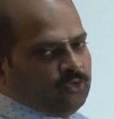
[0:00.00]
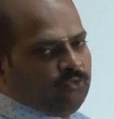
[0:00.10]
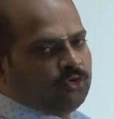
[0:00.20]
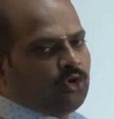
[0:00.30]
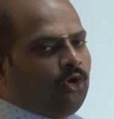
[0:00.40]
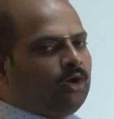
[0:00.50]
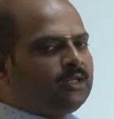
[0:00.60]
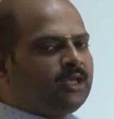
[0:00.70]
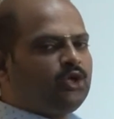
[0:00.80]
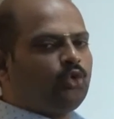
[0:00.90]
For all
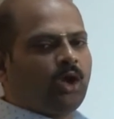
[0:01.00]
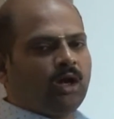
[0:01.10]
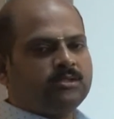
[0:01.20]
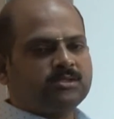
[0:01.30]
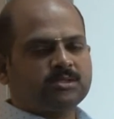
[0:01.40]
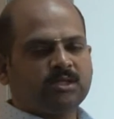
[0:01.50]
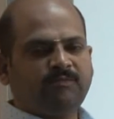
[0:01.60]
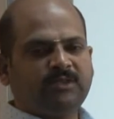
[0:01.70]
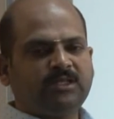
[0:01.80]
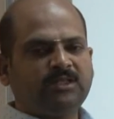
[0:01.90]
the neurons
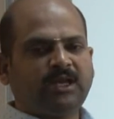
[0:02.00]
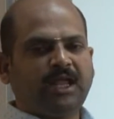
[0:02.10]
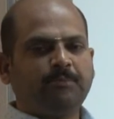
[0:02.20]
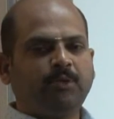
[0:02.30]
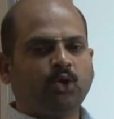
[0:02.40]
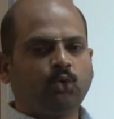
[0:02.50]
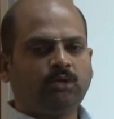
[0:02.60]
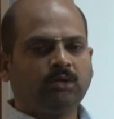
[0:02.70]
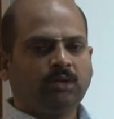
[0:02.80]
within the neighborhood,